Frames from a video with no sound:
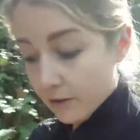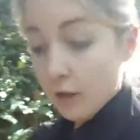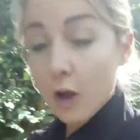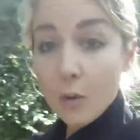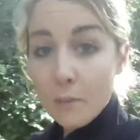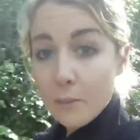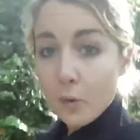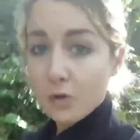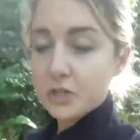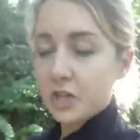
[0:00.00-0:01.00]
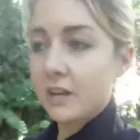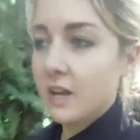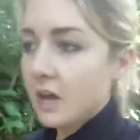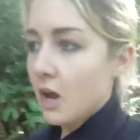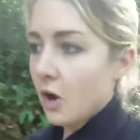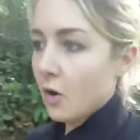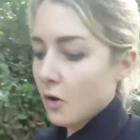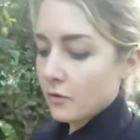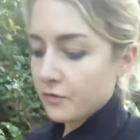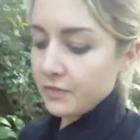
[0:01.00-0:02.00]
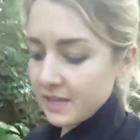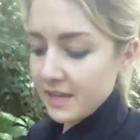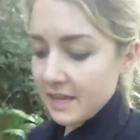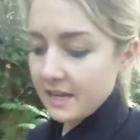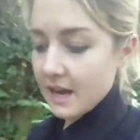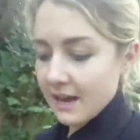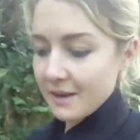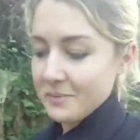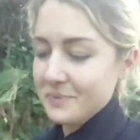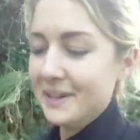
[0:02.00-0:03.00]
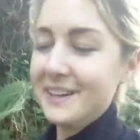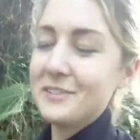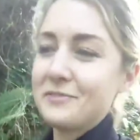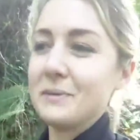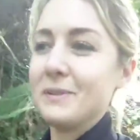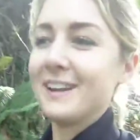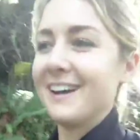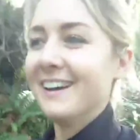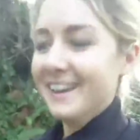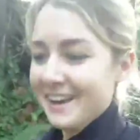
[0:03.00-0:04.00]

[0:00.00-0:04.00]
lower portion of the fibula.